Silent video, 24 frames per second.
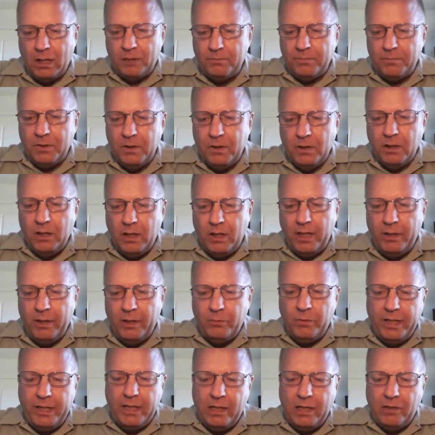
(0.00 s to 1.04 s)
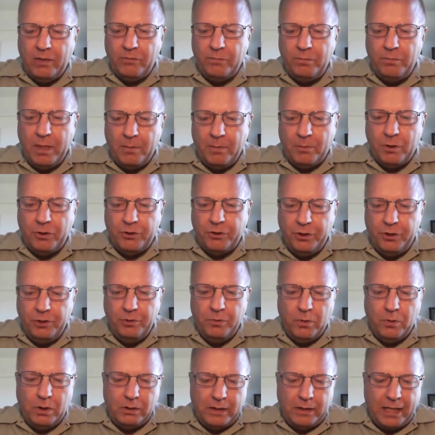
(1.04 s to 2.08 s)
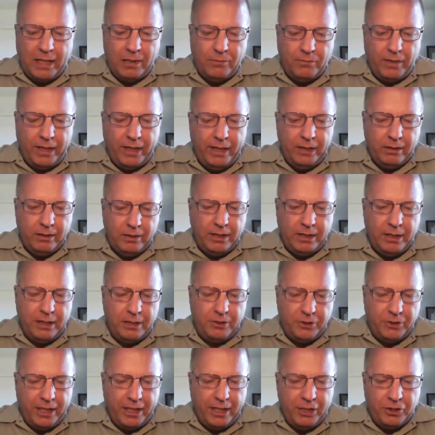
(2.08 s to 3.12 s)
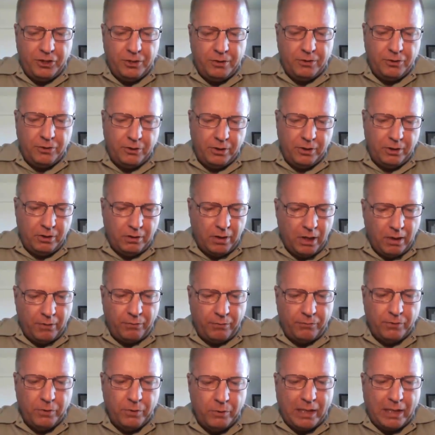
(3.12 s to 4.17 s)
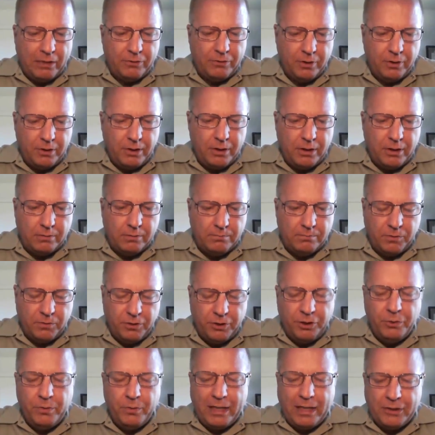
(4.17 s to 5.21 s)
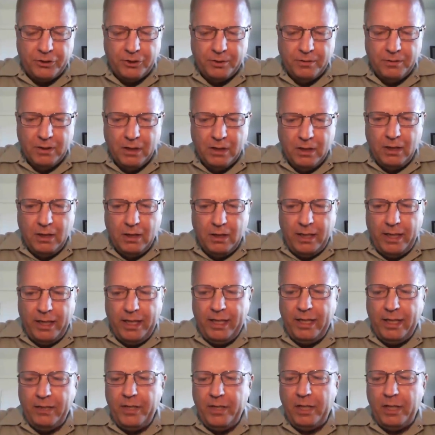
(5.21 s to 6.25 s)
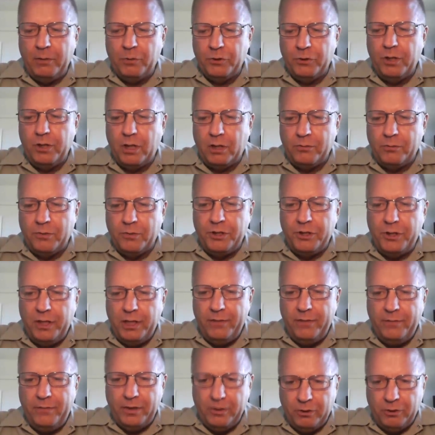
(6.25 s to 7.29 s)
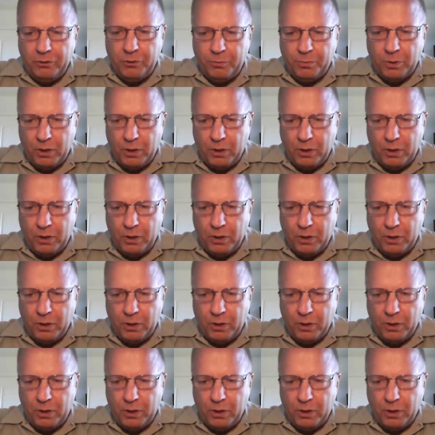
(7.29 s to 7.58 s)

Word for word: Uh, and we have members who have ALE stations uh, throughout the, uh, the U.S., and they will start receiving